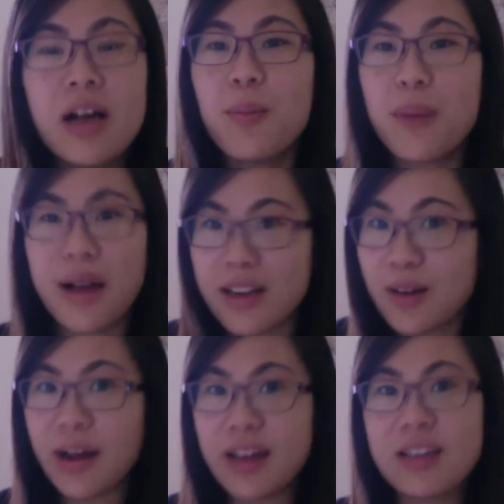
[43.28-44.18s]
But
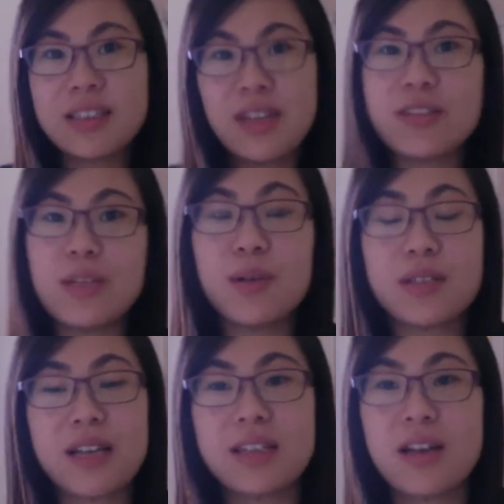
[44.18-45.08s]
anyway, 17 books
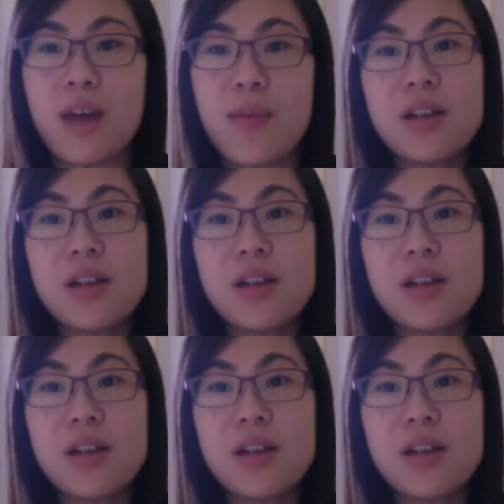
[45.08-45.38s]
at a time.